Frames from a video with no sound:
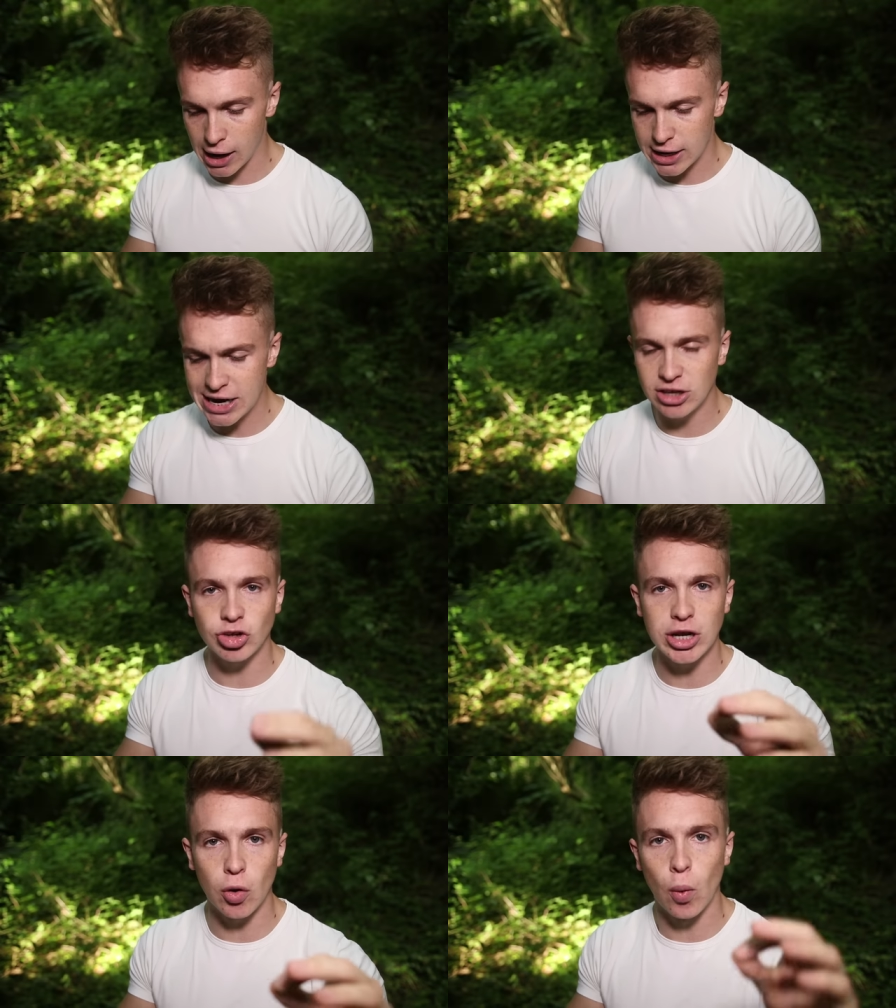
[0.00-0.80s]
Here's
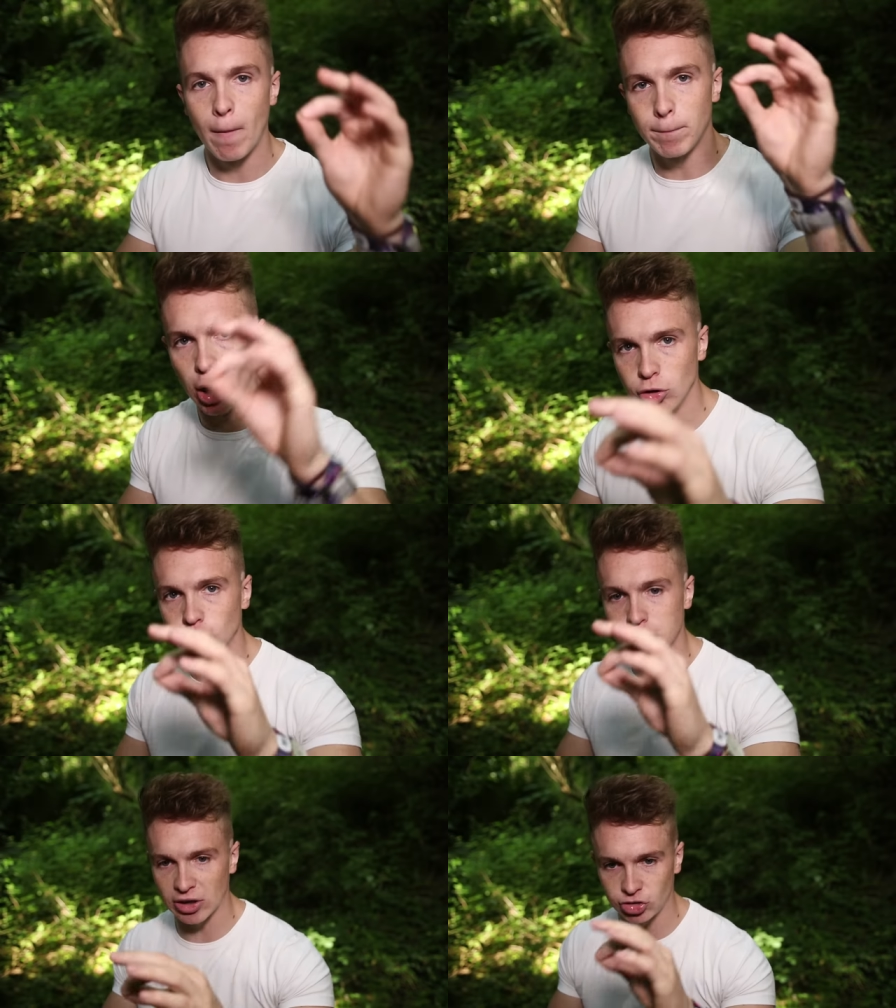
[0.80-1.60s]
a little
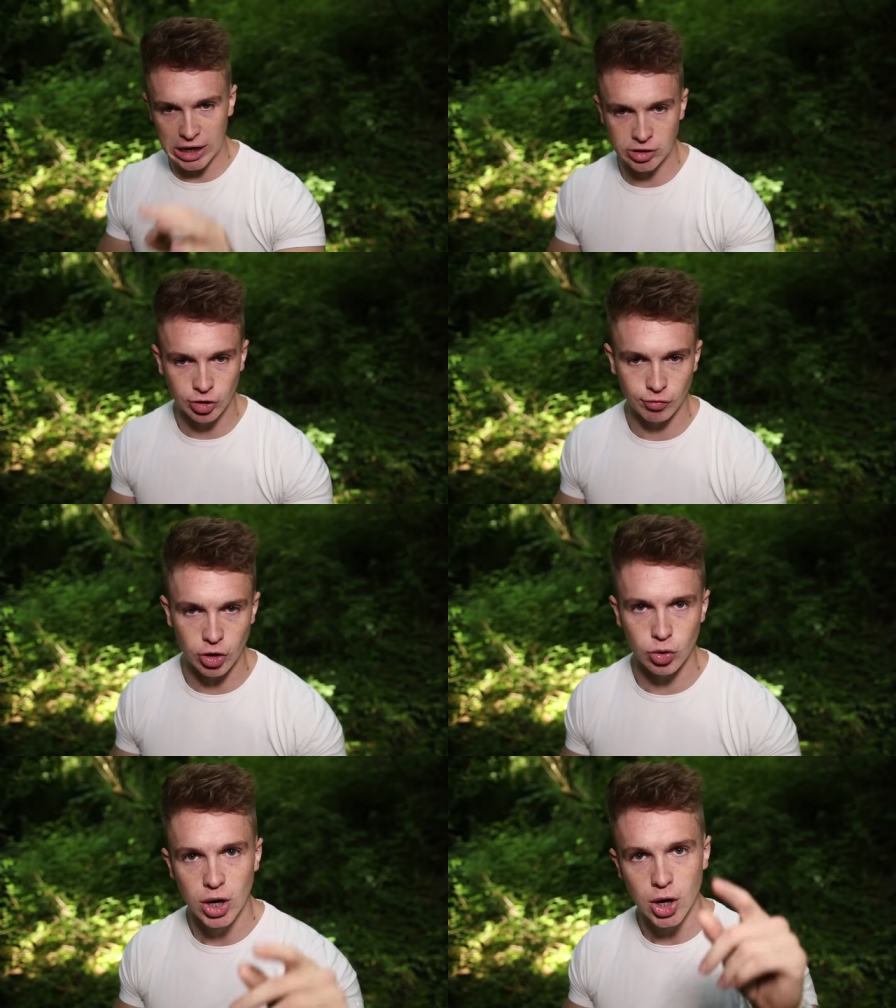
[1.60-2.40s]
post-match
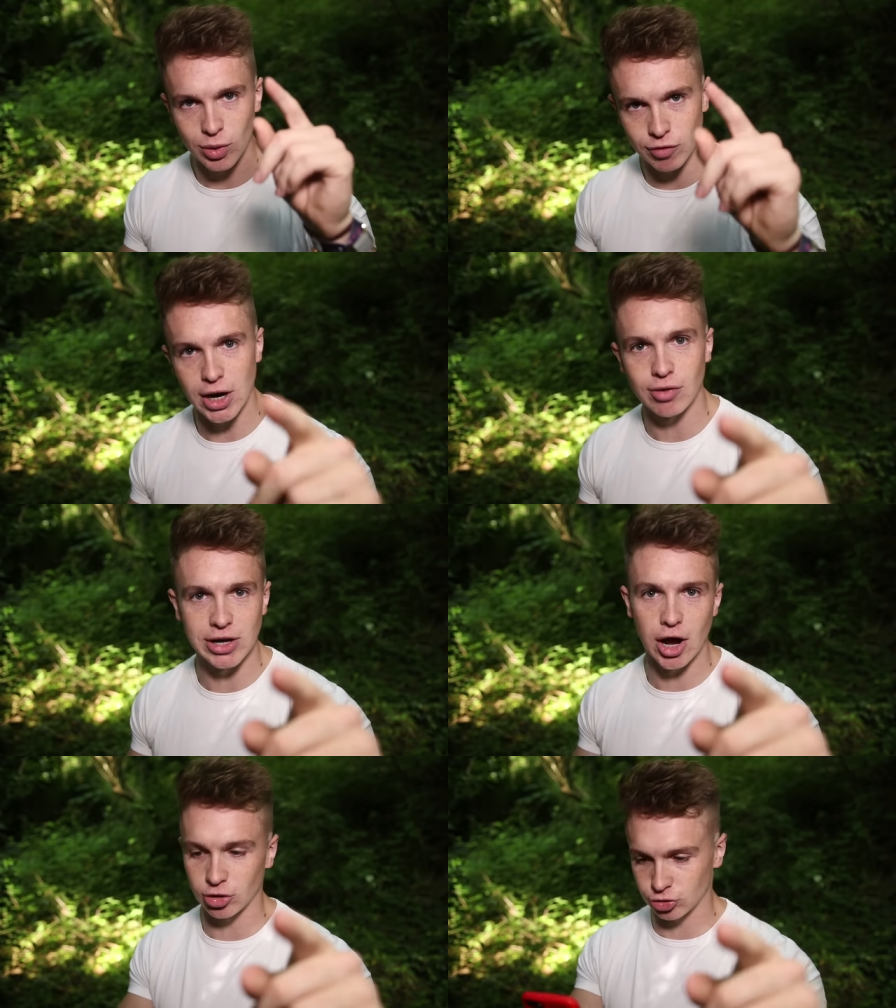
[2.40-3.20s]
interview with a
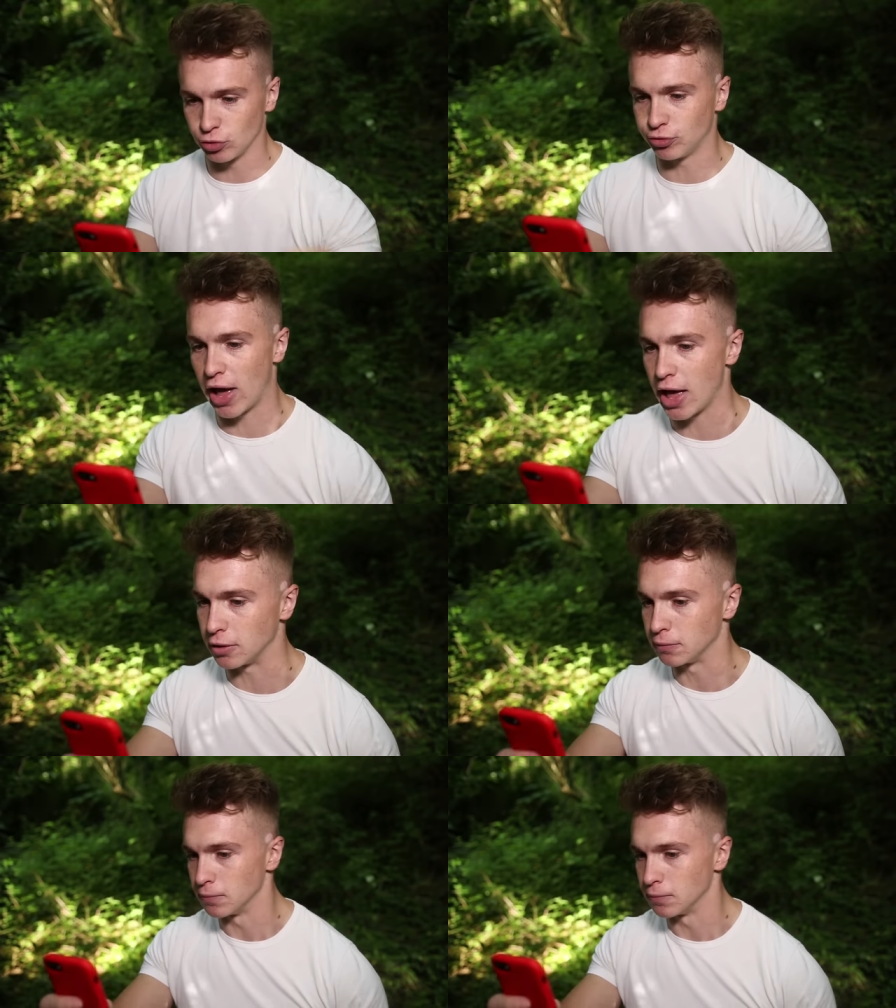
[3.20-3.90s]
lovely Arsenal fan.